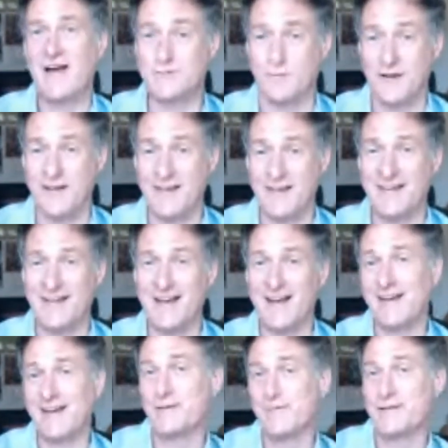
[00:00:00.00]
next
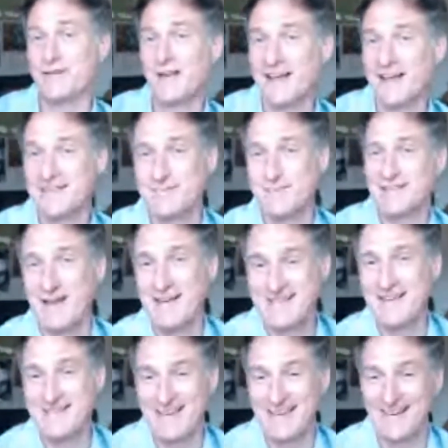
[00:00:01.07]
week, and he would like
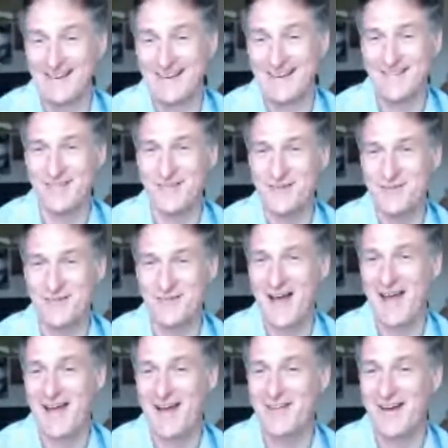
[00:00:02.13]
to basically
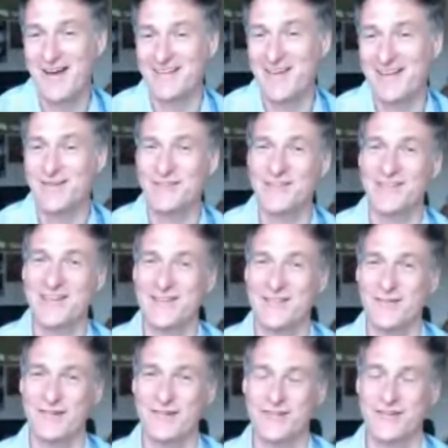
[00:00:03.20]
talk about how they can
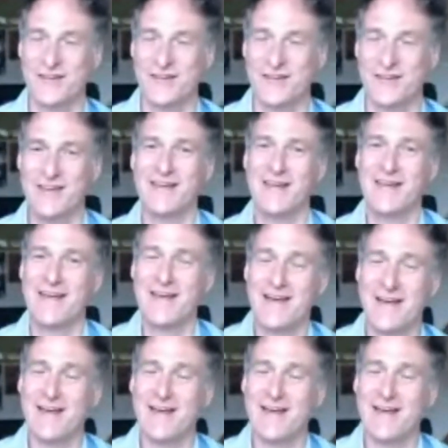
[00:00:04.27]
use the technology